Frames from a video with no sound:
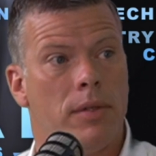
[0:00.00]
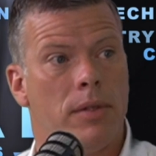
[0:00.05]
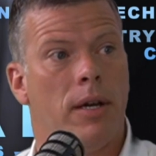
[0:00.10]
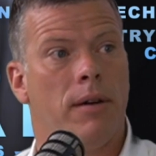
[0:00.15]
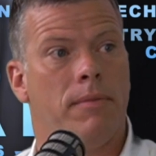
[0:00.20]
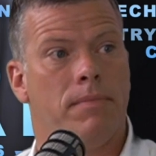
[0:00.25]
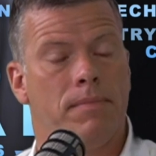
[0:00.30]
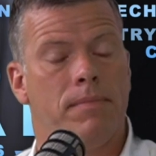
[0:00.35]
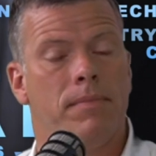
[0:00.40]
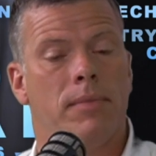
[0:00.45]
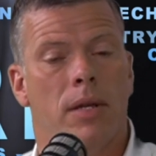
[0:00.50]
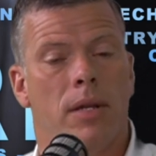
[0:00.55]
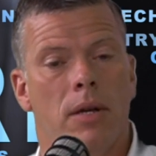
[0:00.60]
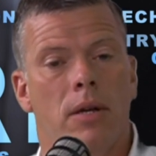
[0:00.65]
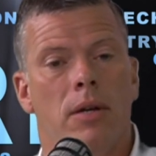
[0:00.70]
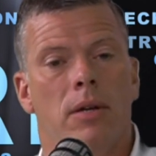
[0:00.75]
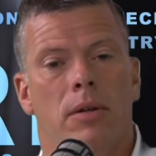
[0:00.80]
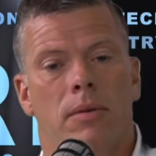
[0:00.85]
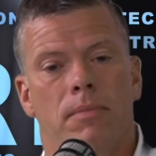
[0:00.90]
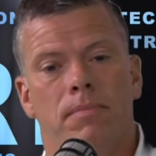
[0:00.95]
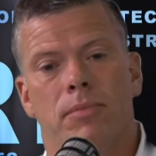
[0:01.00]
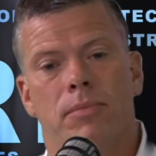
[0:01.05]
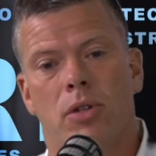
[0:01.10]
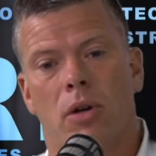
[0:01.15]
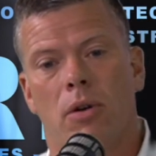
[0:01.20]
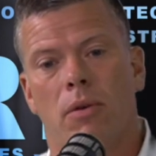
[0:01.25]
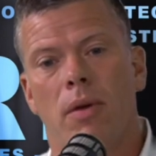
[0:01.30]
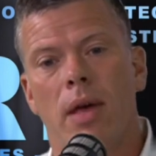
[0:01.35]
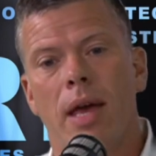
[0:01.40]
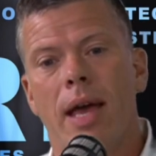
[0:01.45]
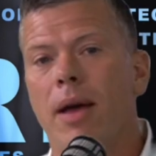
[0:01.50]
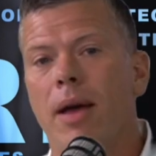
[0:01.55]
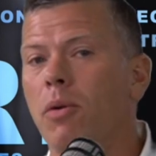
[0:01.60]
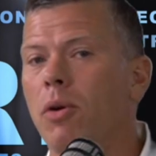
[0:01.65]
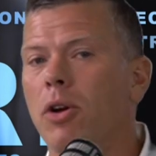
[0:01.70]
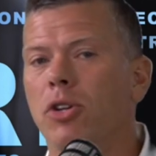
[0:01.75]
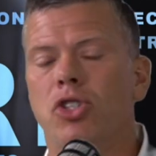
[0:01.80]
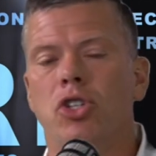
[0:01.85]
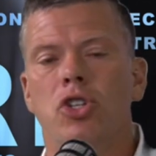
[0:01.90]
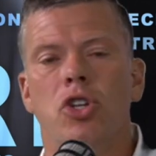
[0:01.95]
Yep. So
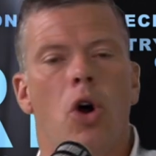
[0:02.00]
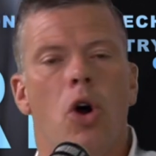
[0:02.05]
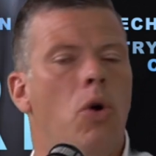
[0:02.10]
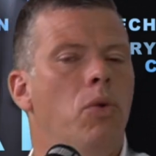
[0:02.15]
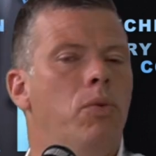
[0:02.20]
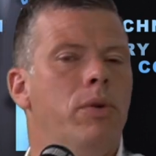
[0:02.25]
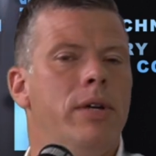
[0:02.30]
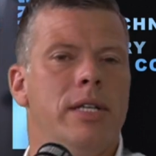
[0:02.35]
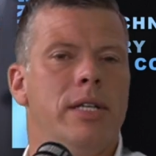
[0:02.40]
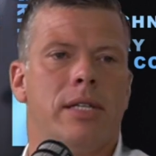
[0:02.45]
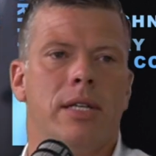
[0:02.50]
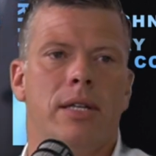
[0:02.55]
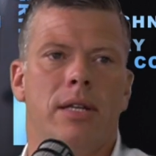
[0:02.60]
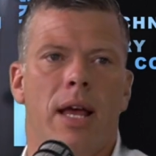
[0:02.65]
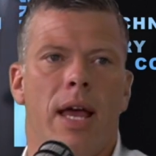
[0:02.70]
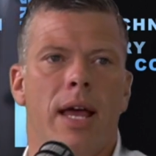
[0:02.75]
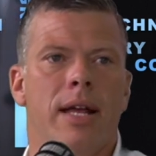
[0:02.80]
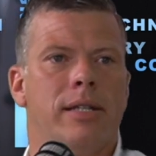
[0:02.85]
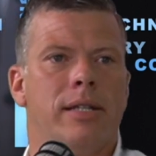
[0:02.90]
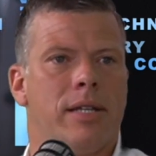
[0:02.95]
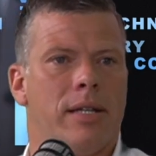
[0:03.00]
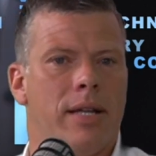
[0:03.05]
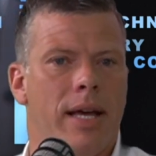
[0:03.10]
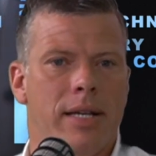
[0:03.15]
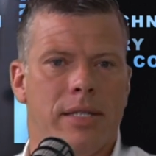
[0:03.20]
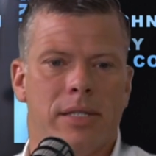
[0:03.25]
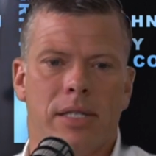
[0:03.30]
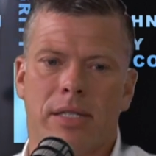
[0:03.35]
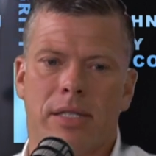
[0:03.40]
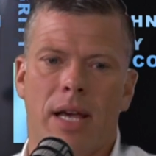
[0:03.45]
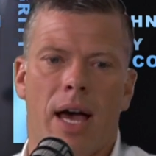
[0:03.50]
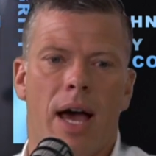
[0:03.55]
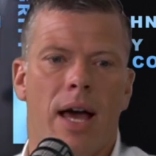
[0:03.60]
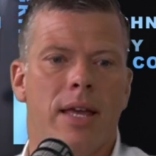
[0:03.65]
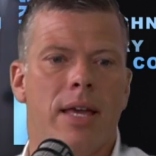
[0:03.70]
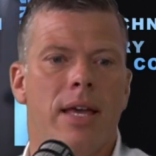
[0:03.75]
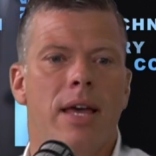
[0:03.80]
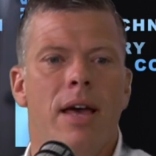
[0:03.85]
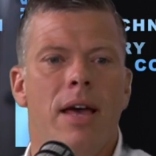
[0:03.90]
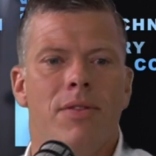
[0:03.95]
there's no reason in today's
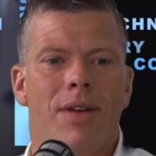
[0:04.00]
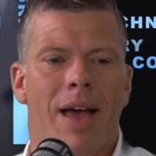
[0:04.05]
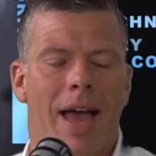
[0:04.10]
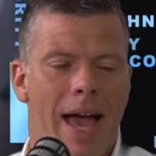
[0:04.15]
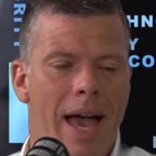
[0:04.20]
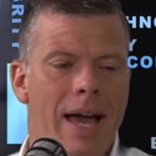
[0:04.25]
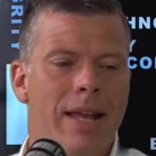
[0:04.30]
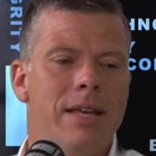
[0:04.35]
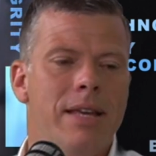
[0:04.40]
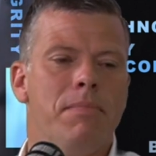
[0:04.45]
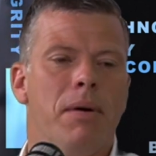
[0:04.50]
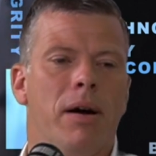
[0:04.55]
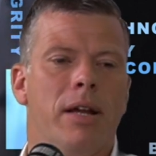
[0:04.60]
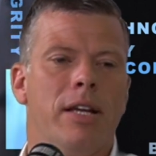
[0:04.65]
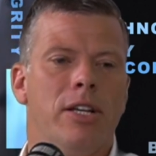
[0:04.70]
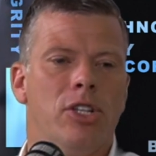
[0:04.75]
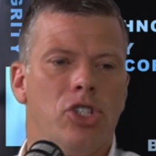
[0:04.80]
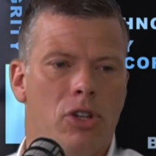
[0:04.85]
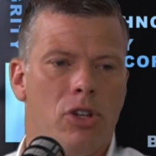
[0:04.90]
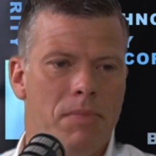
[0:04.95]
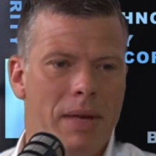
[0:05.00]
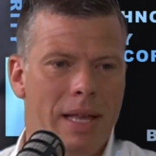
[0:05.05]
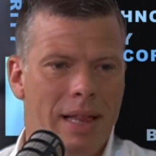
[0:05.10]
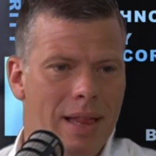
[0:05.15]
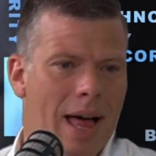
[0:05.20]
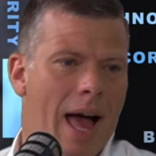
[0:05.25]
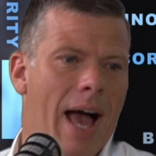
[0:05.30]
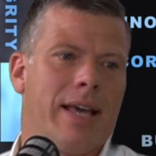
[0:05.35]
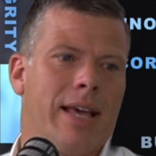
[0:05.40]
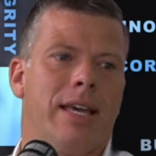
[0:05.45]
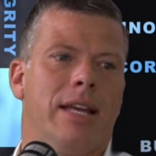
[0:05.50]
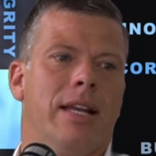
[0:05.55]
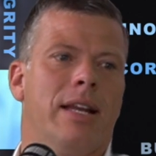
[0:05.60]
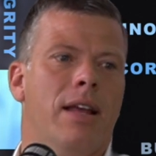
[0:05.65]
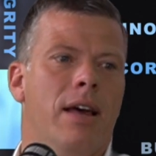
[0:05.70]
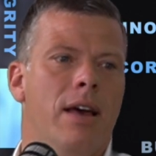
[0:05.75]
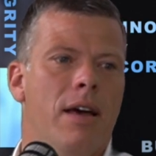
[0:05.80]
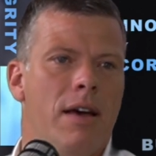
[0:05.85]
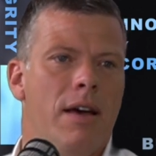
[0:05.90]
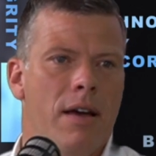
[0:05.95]
society that anybody should be lacking
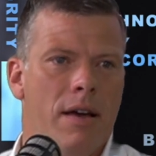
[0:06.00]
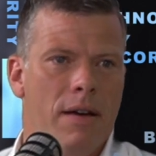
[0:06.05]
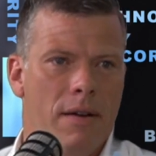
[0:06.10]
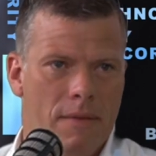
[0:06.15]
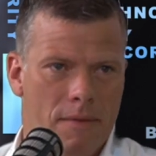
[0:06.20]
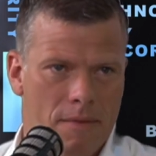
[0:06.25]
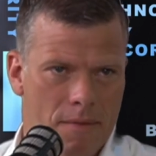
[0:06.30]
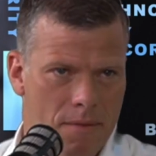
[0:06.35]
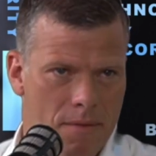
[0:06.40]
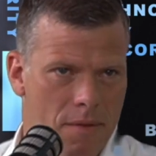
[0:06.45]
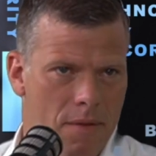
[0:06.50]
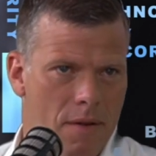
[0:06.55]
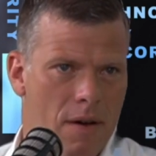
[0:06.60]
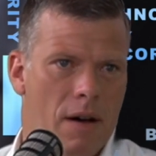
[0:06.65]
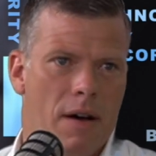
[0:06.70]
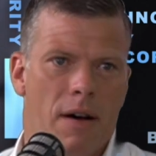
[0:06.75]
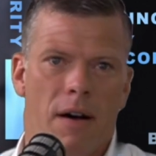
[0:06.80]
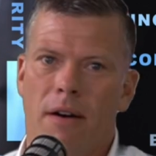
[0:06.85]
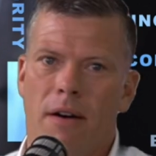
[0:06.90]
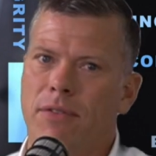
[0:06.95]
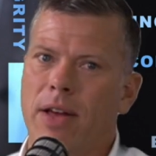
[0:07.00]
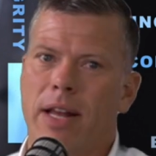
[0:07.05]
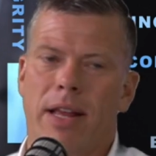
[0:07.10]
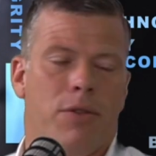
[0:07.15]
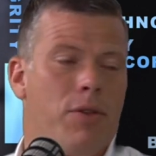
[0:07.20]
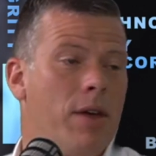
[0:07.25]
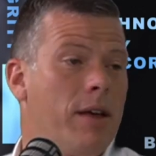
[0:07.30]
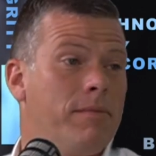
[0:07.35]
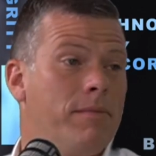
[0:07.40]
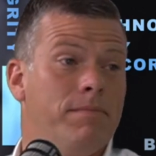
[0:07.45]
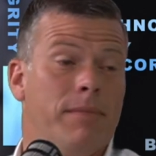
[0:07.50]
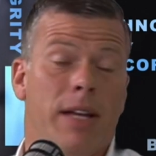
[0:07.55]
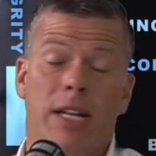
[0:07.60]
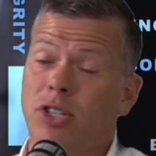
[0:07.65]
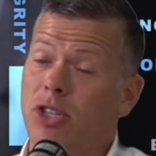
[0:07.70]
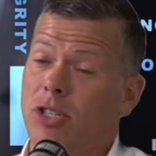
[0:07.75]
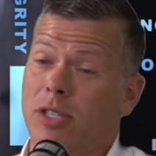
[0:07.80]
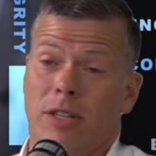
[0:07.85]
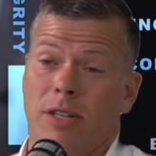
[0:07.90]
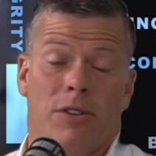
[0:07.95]
of anything.
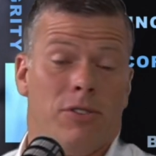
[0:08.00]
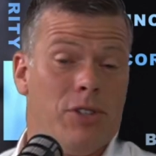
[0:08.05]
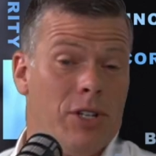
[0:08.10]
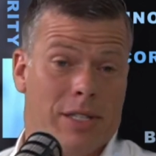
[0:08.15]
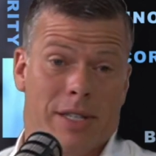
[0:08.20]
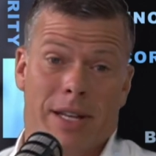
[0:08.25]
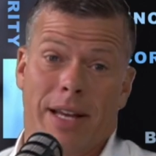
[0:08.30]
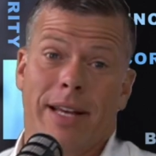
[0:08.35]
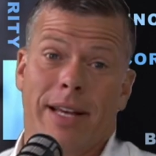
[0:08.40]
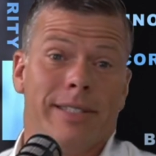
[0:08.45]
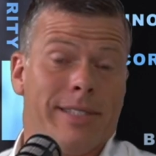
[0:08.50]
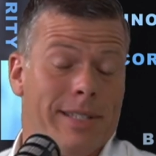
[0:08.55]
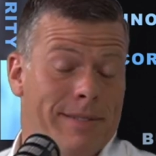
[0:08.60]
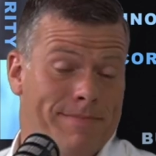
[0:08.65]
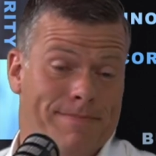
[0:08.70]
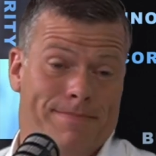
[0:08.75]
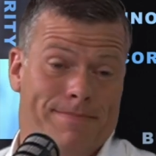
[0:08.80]
There just isn't.